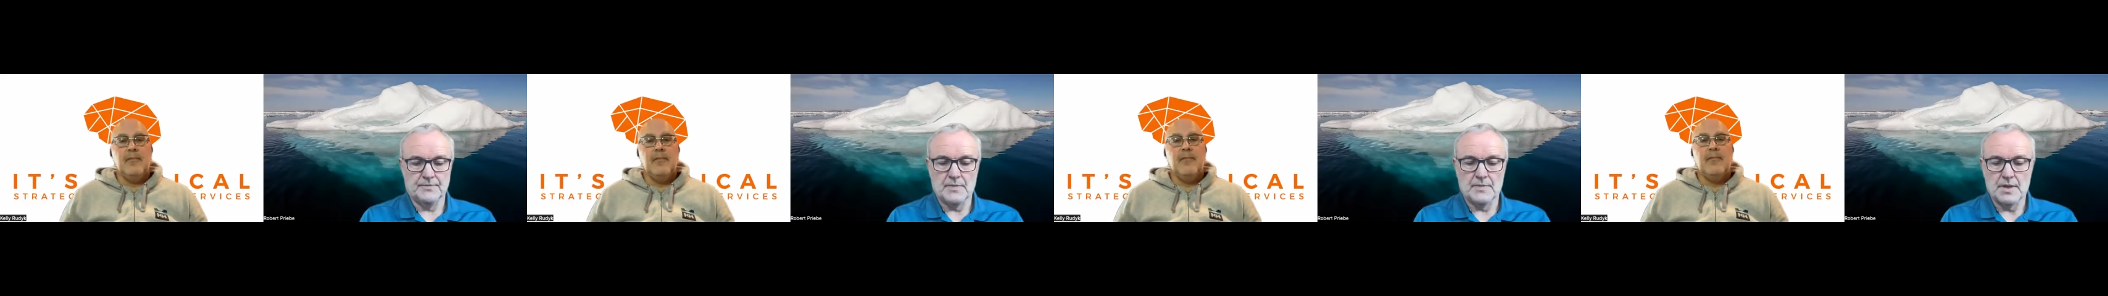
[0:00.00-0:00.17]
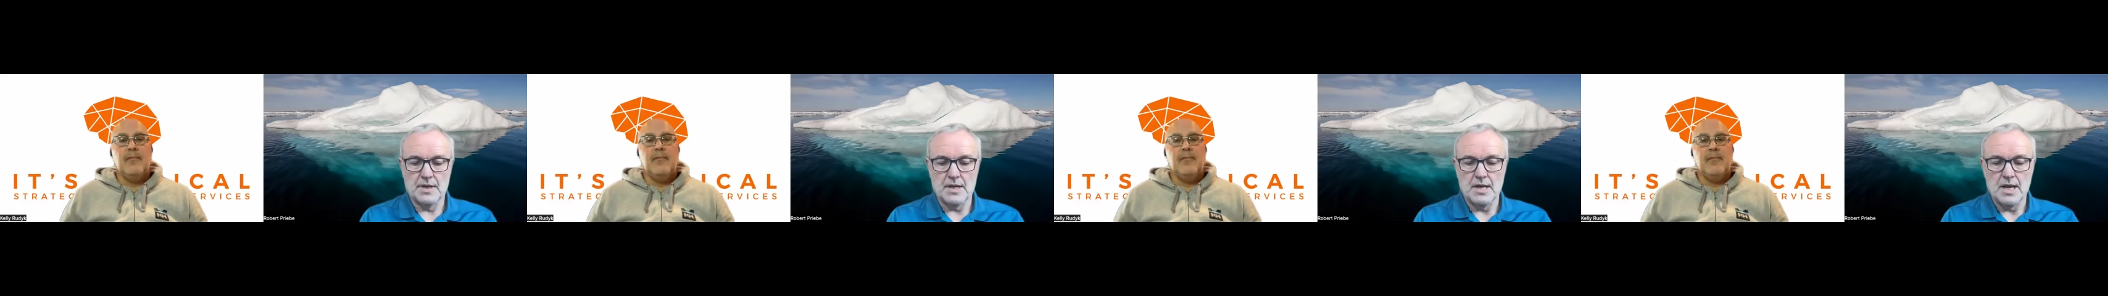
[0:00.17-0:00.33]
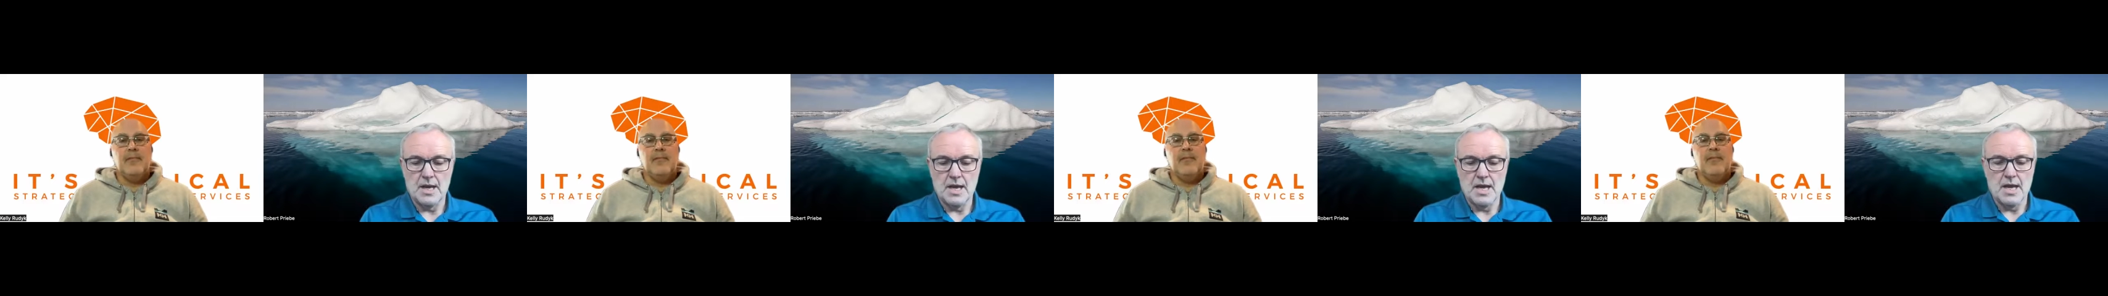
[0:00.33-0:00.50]

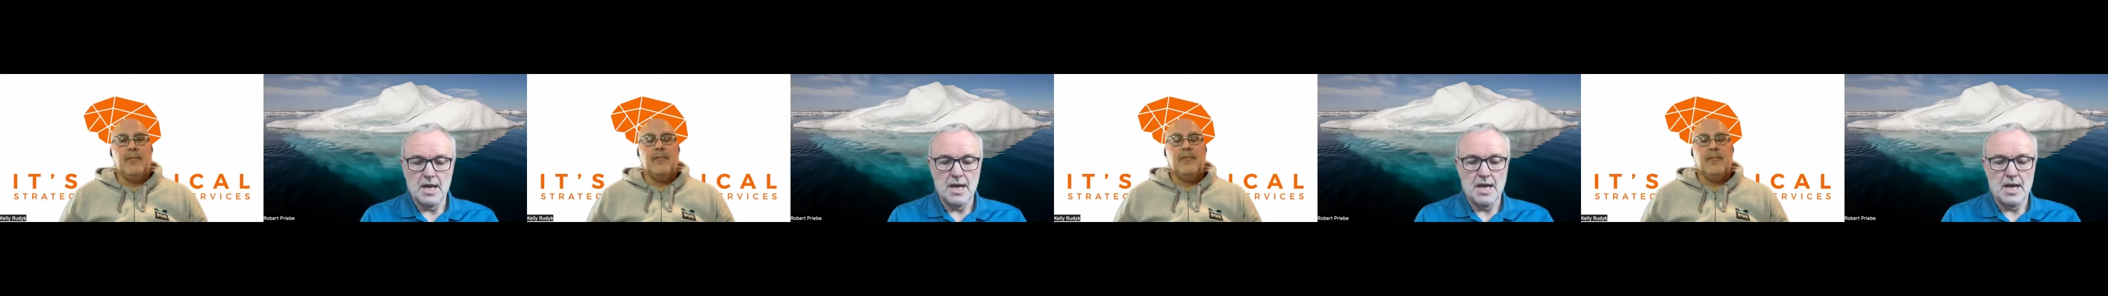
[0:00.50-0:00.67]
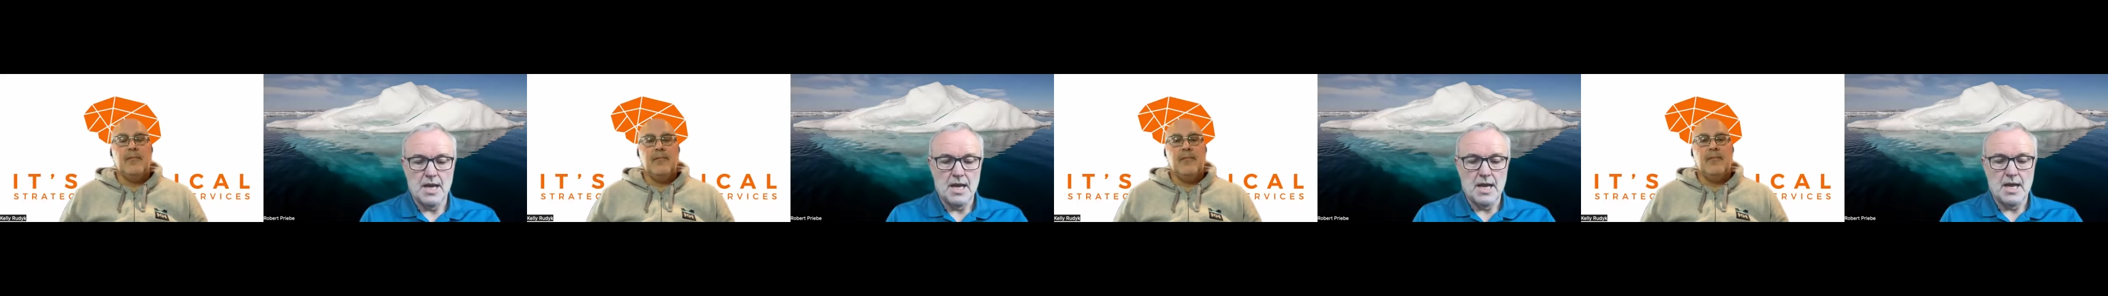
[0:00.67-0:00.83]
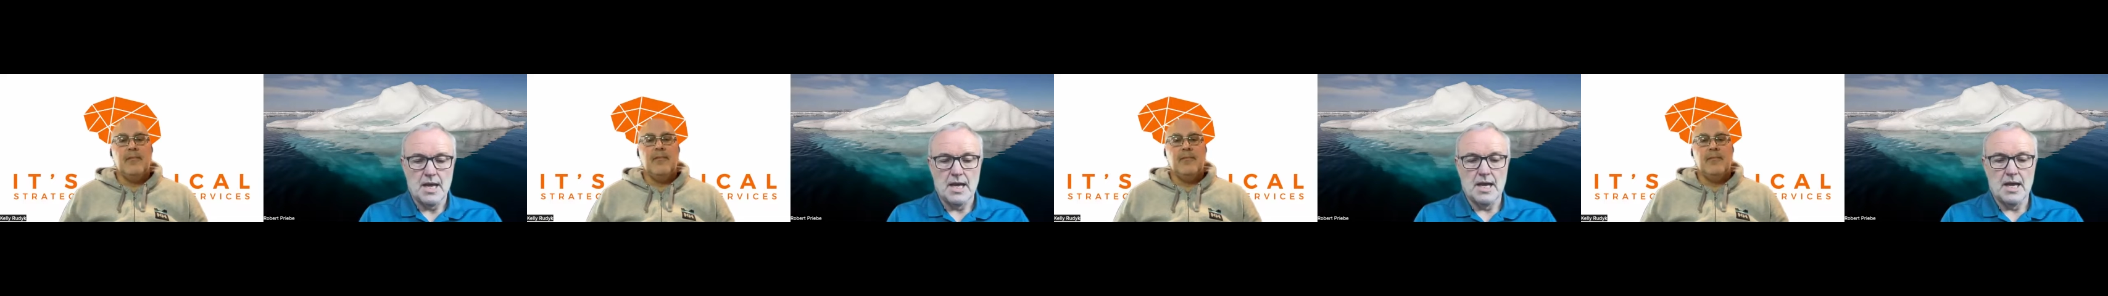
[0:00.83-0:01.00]

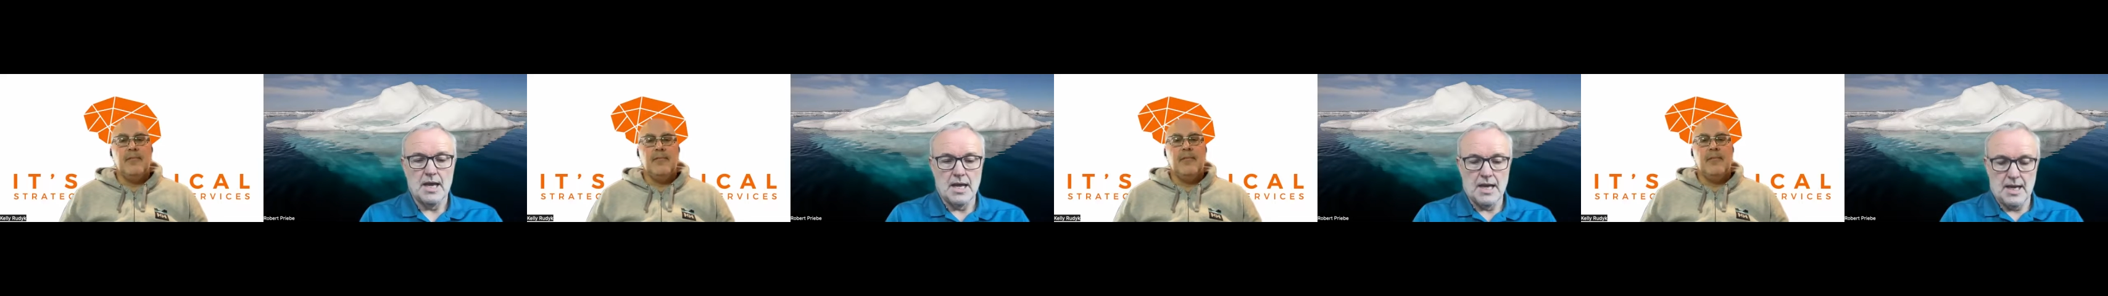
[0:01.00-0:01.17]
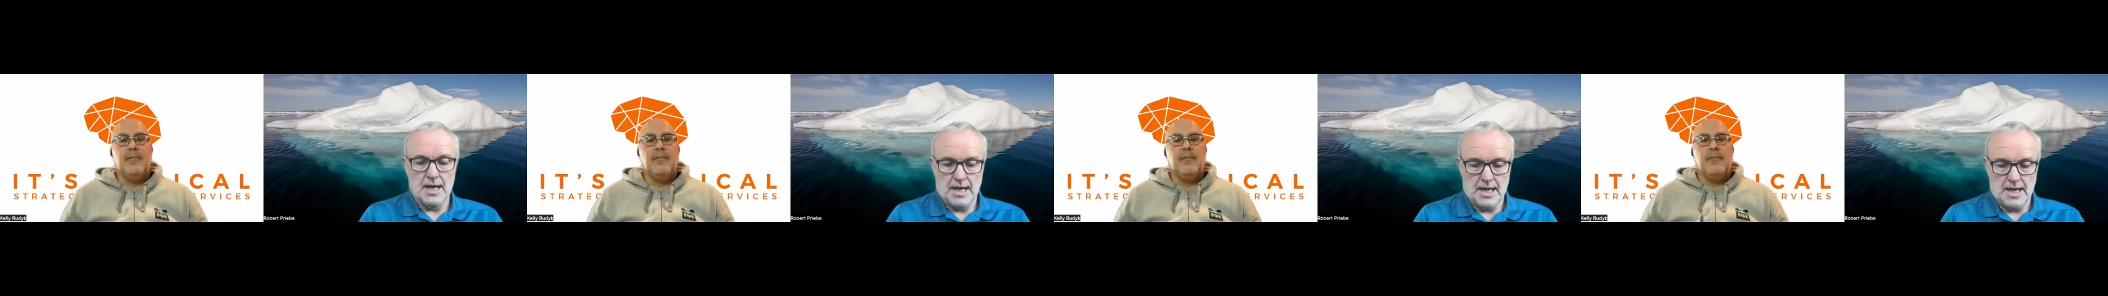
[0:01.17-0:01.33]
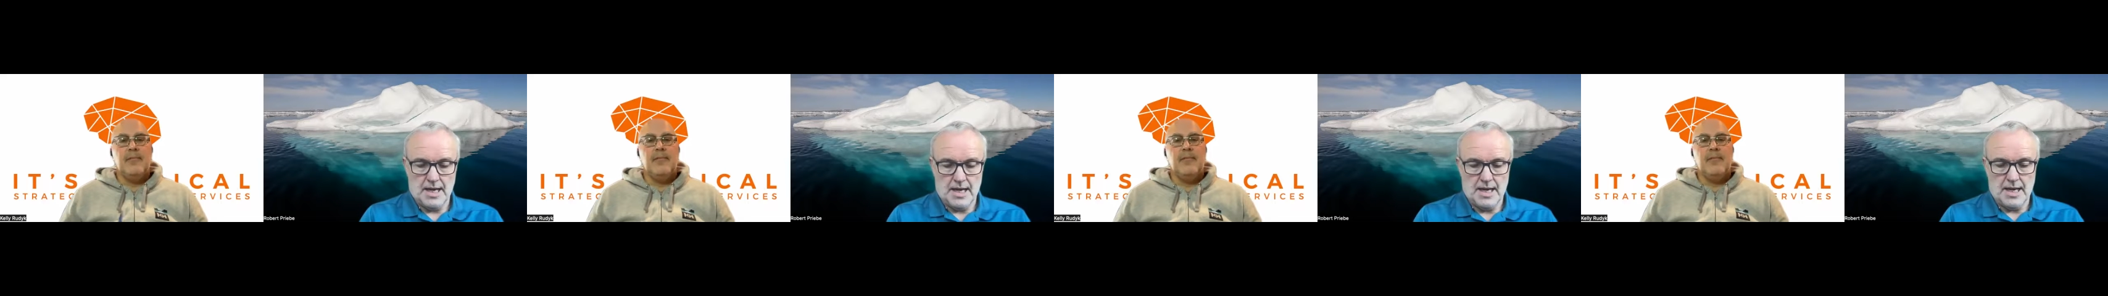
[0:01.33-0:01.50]

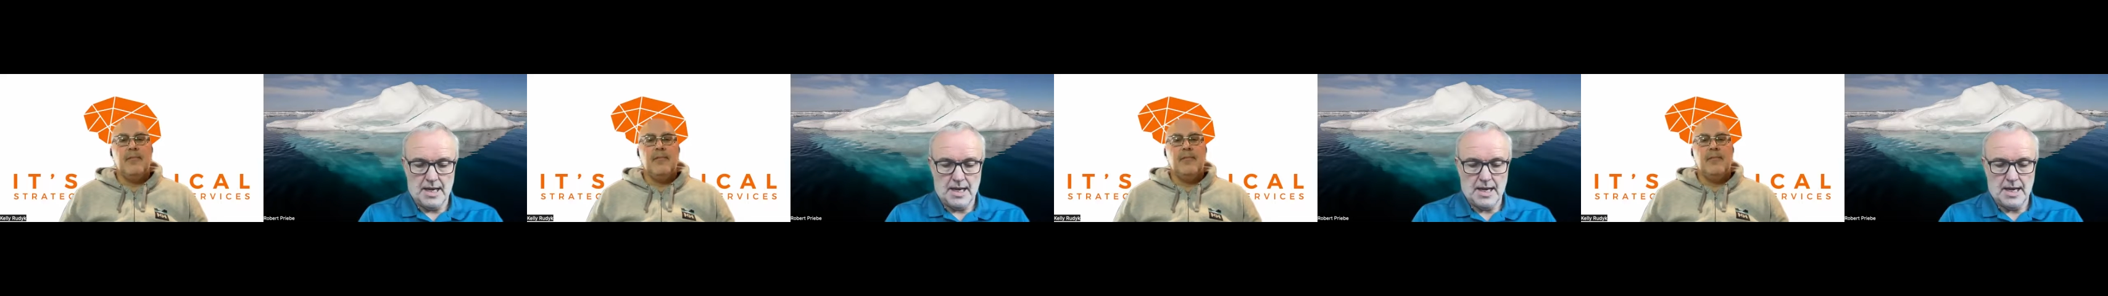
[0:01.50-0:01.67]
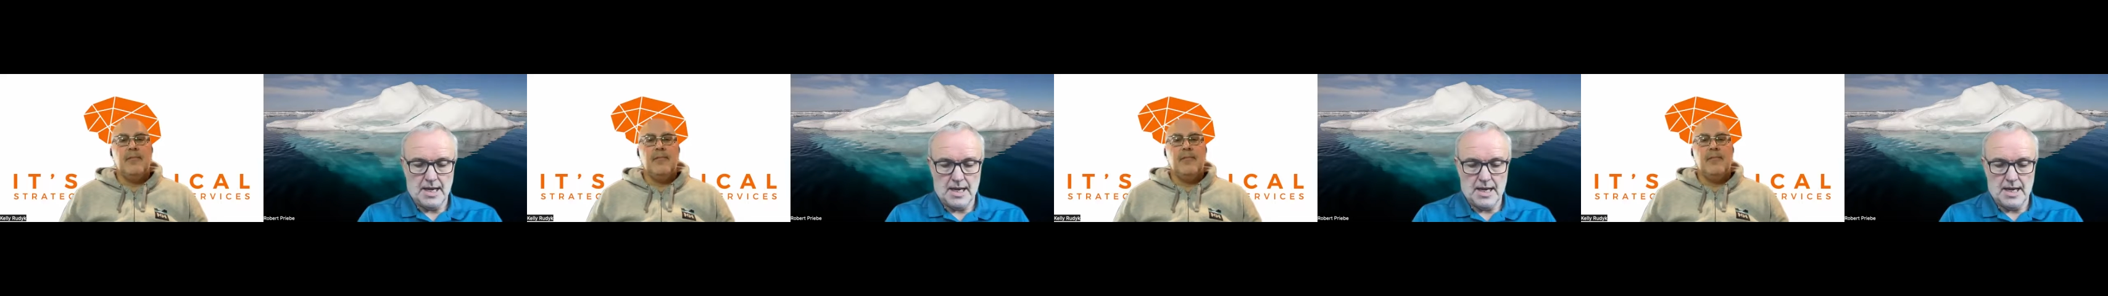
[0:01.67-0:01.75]
[no speech]